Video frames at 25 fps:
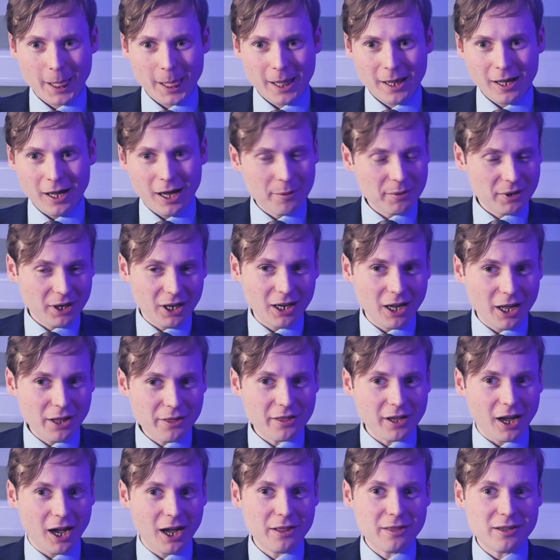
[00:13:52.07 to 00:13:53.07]
I mean, I
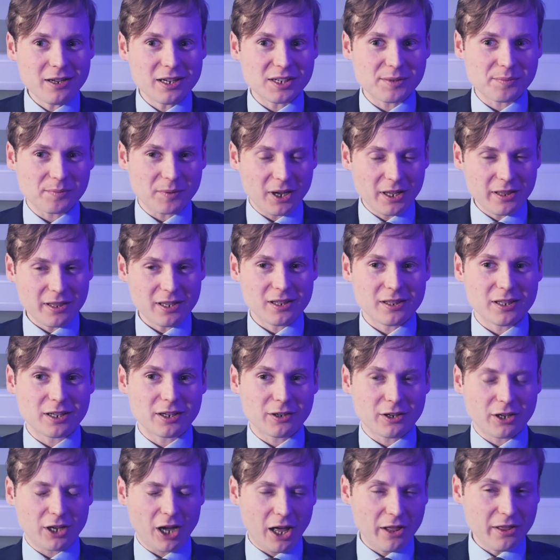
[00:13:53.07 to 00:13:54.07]

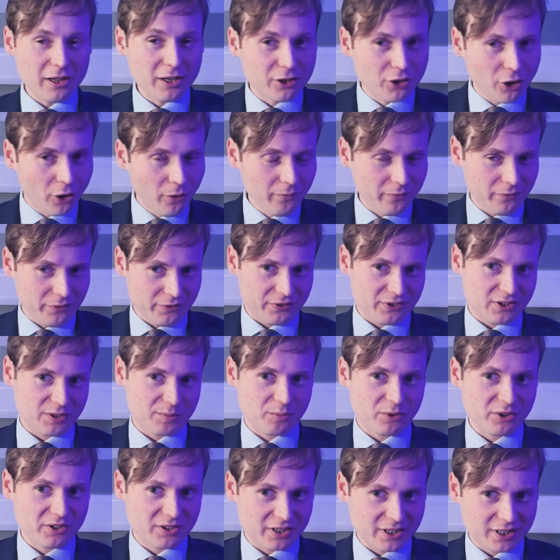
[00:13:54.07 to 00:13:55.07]
think conference is
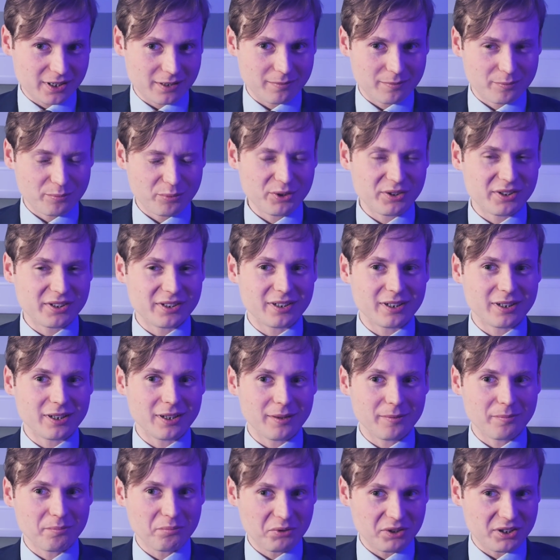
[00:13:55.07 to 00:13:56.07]
pretty
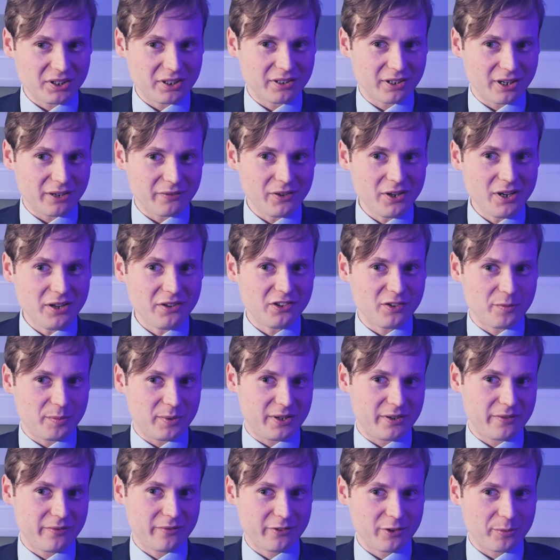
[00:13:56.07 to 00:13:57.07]
diverse, to be
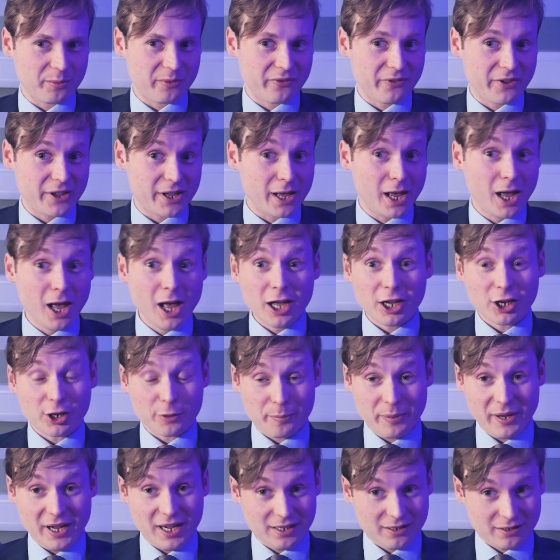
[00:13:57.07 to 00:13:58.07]
fair,
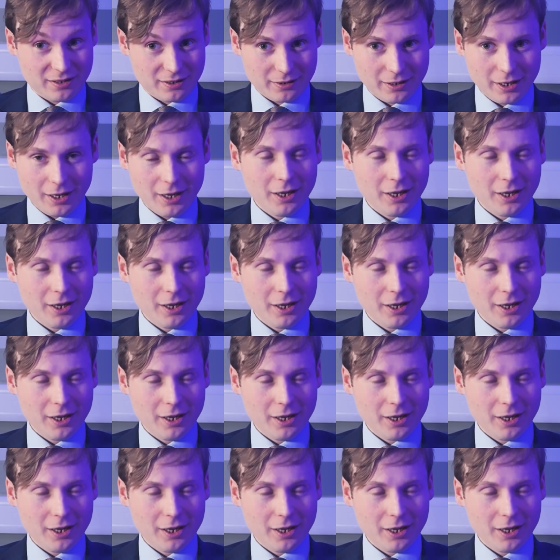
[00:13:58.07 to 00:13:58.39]
compared to.